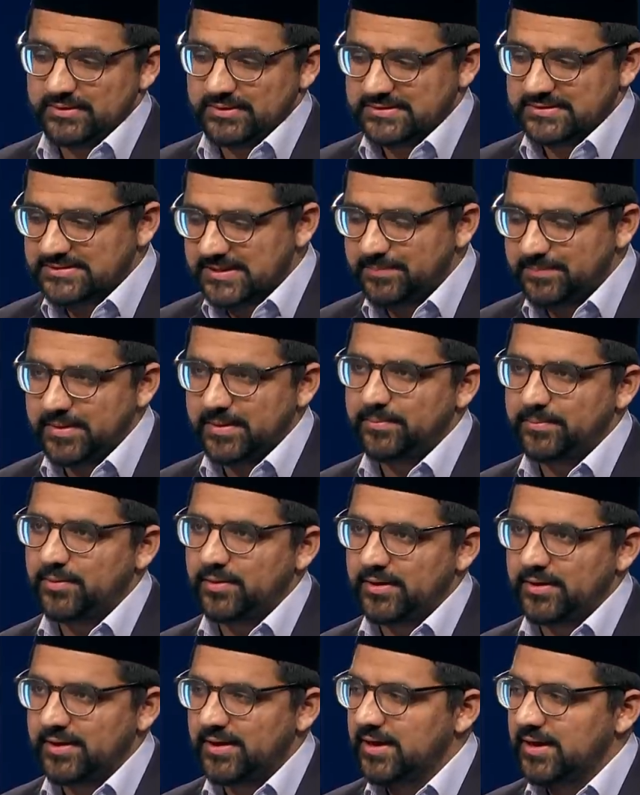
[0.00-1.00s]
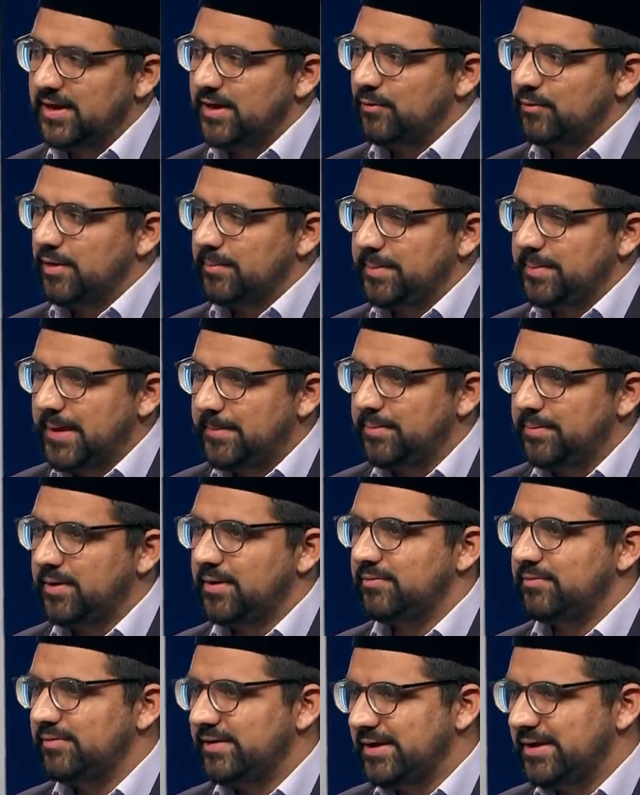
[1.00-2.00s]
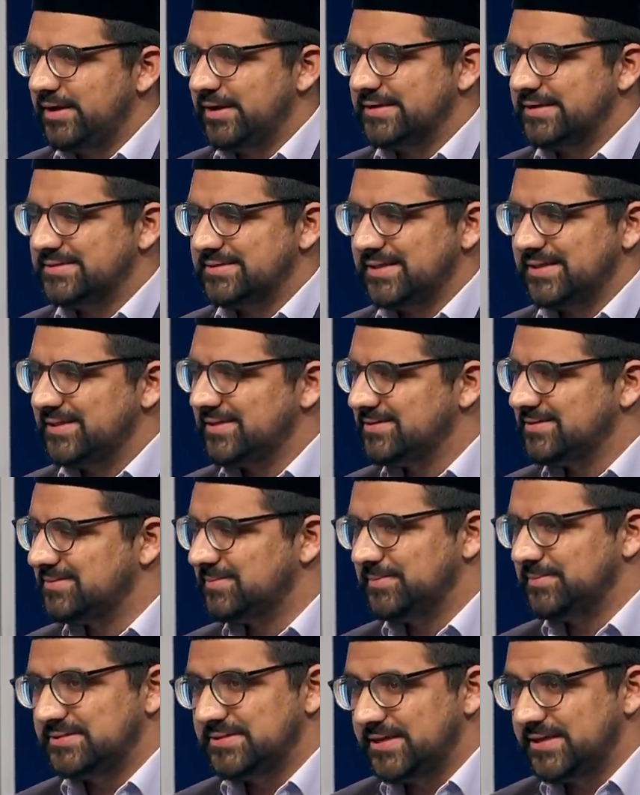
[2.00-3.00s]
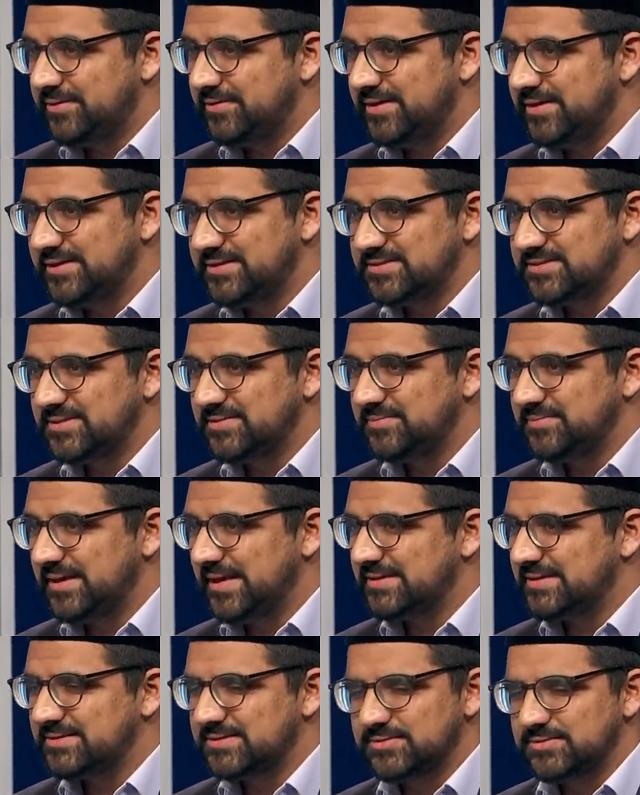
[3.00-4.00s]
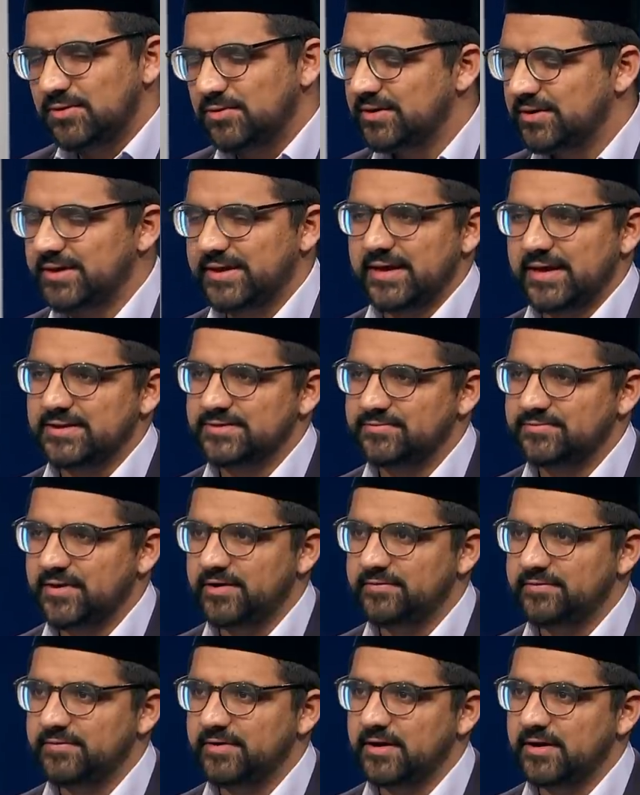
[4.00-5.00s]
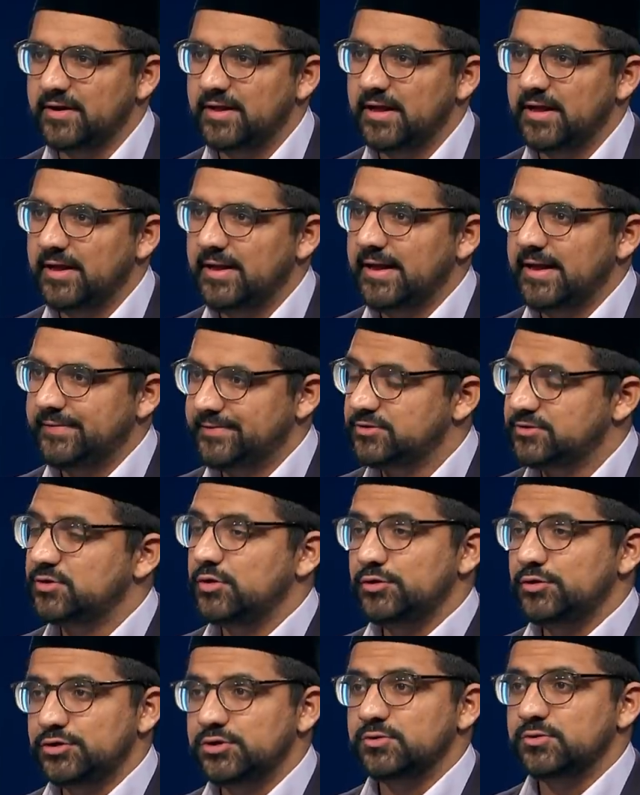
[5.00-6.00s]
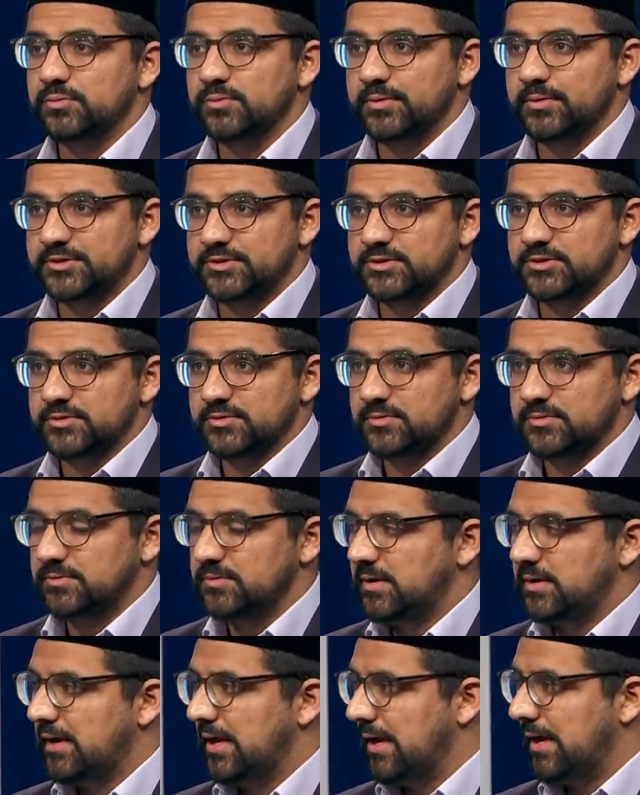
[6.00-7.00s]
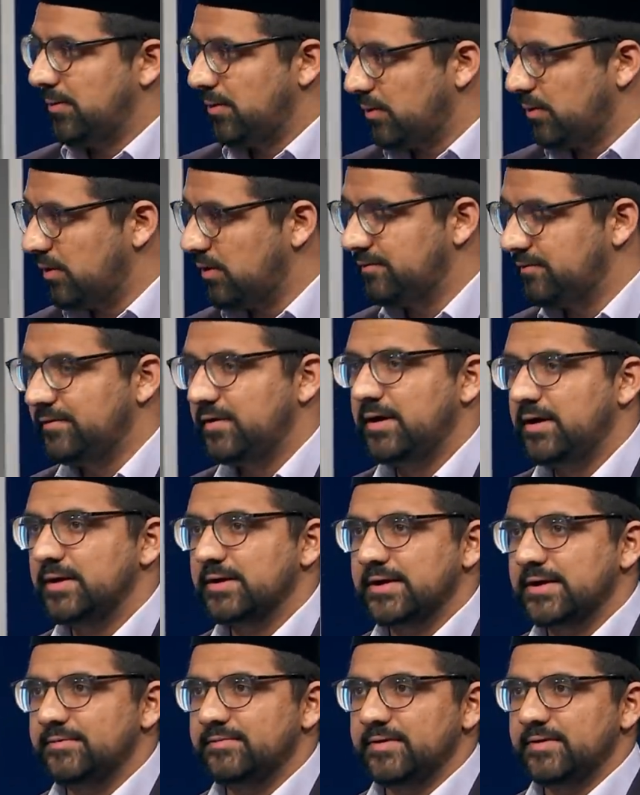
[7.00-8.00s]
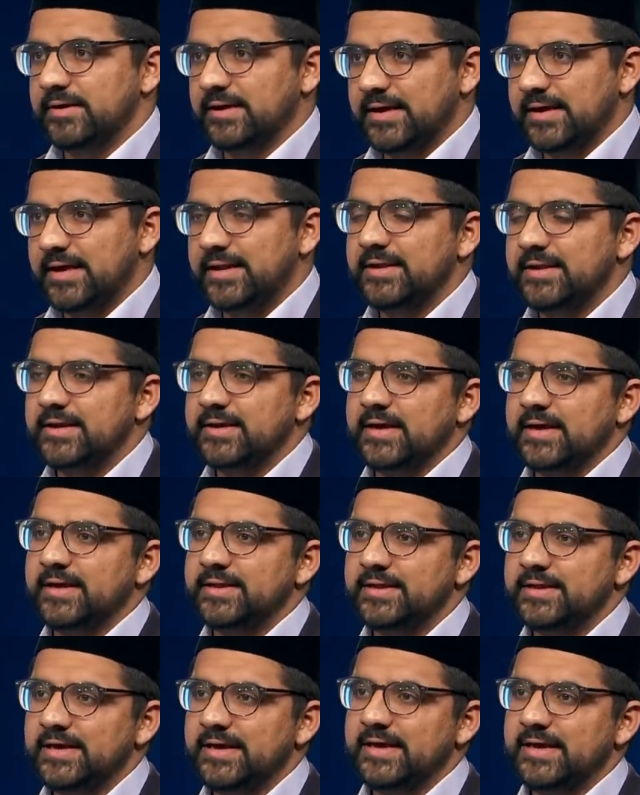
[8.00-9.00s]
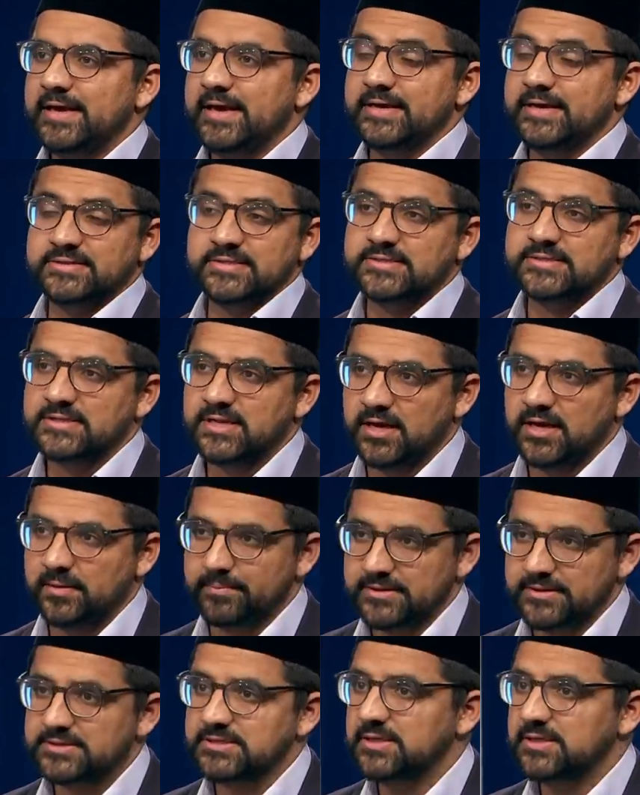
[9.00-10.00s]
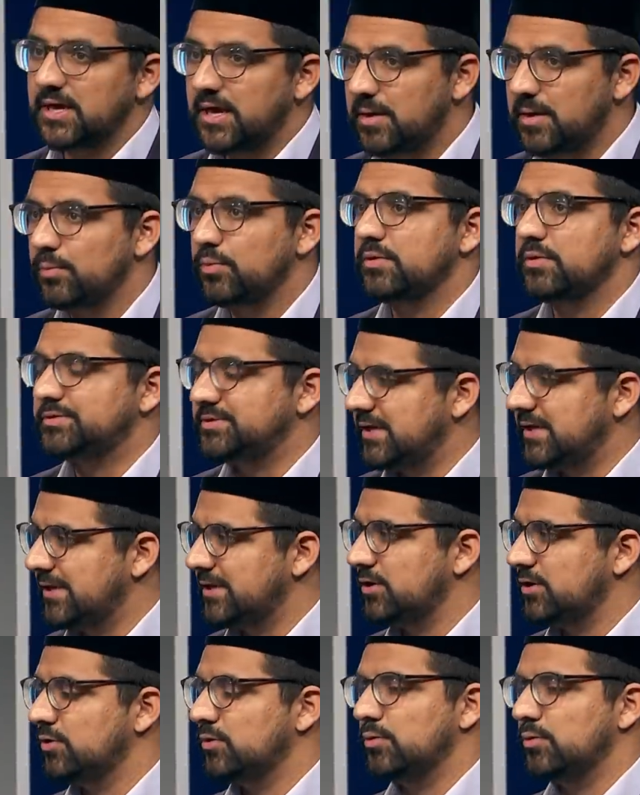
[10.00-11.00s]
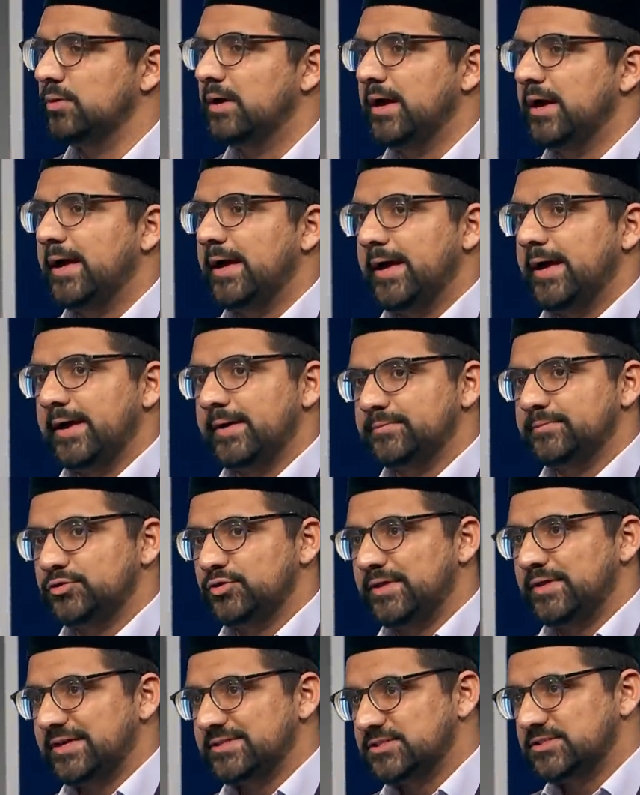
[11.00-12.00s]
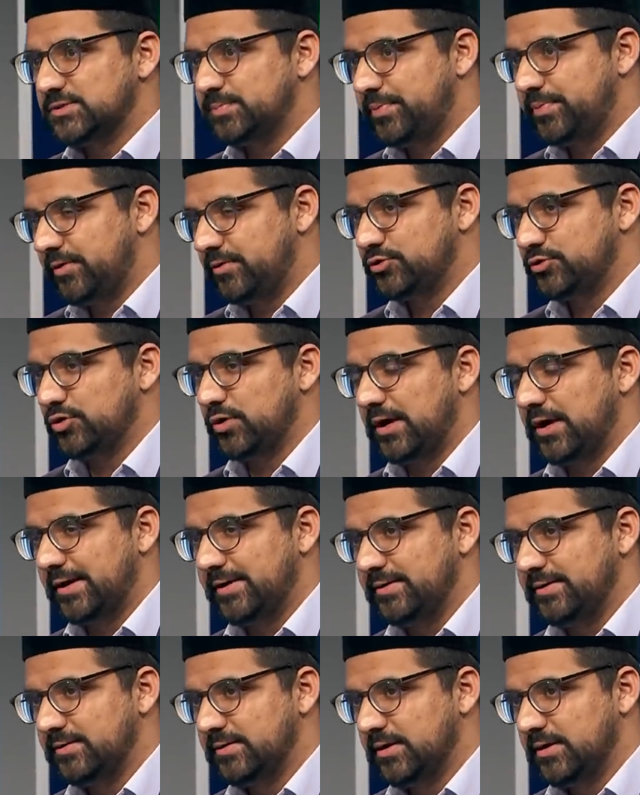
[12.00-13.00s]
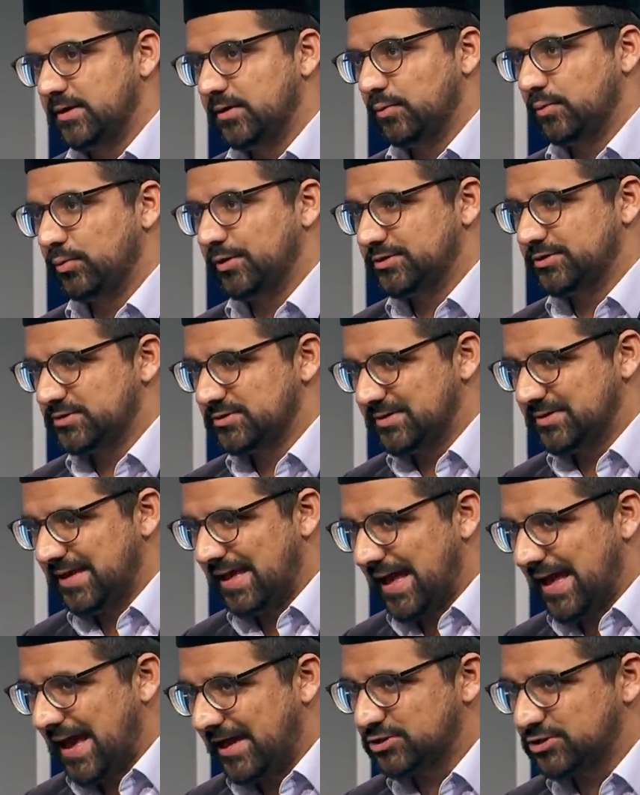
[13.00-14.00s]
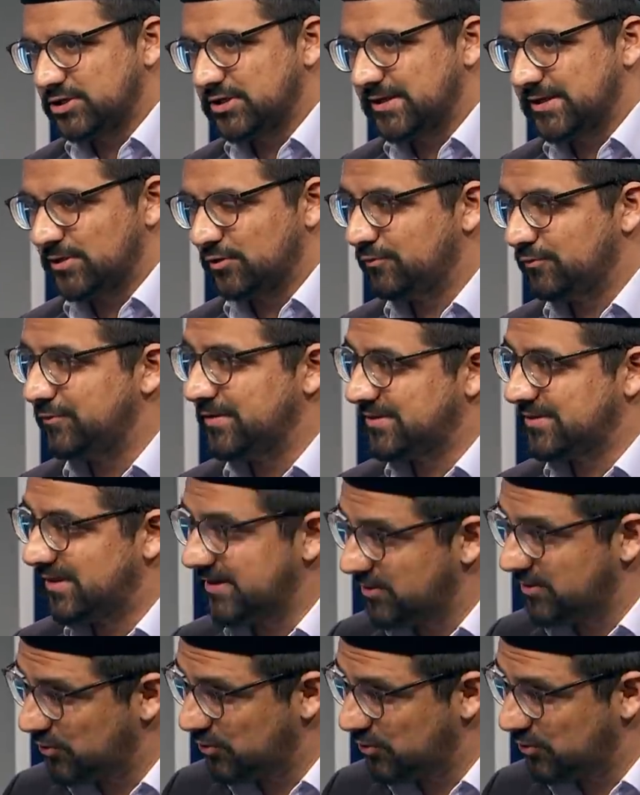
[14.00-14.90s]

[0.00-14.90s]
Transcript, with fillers: this tipping point where people are realizing that this materialism, it's not going to get us very far. And the solution, which our khulafa are giving again and again is Islam. Islam will take you um, to that spiritual height, which actually your fitrah,